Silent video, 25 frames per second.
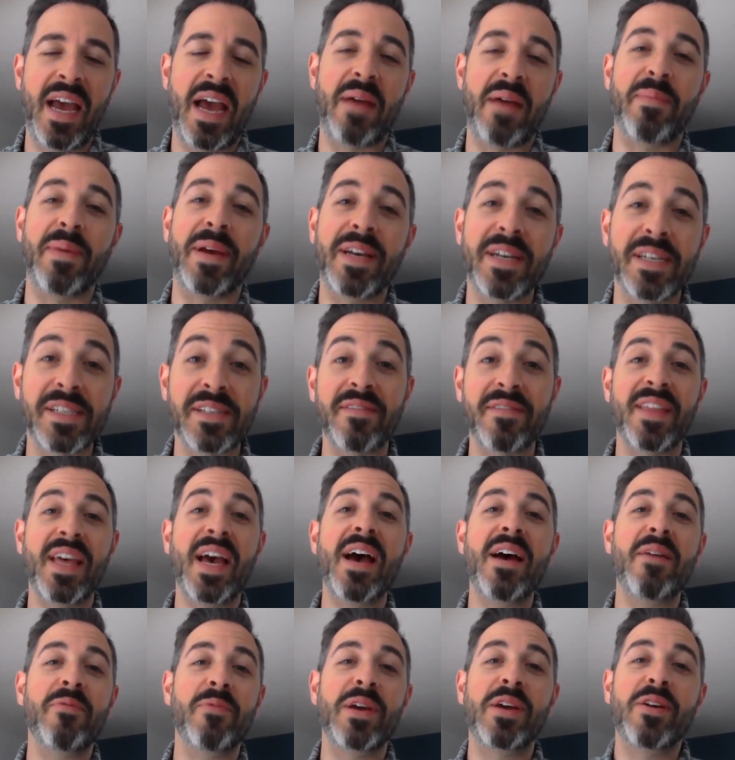And because of
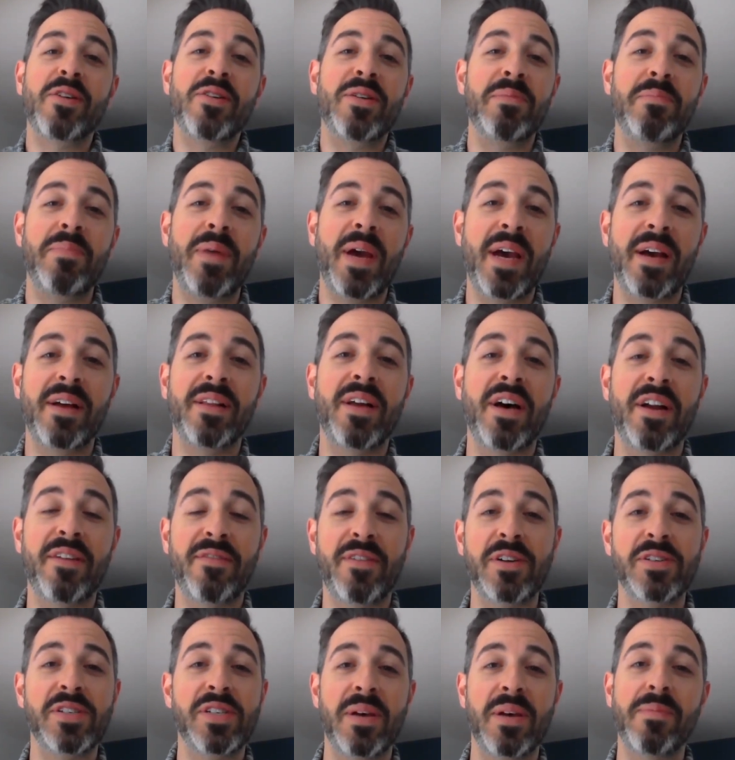that, we couldn't pay a lot
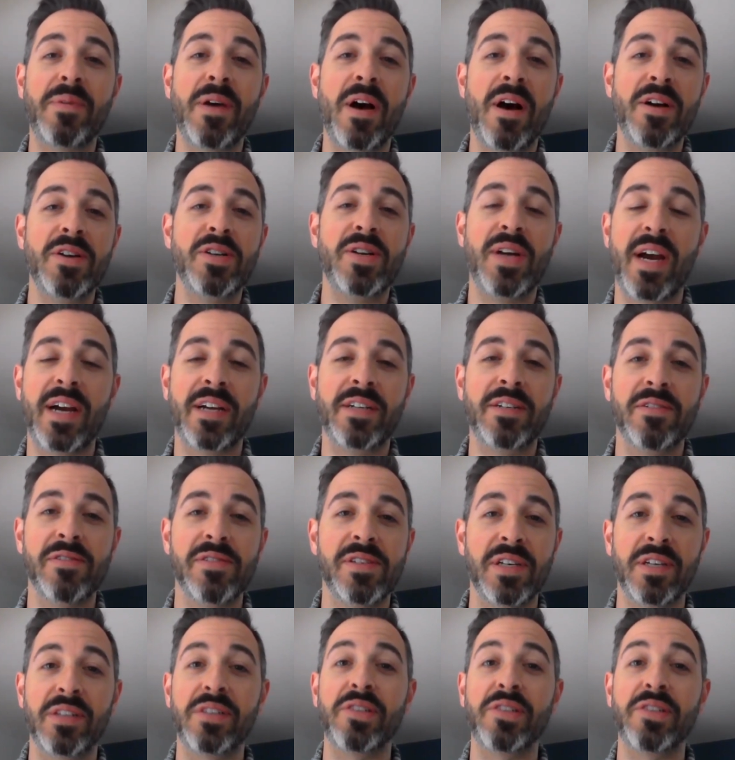of our subcontractors,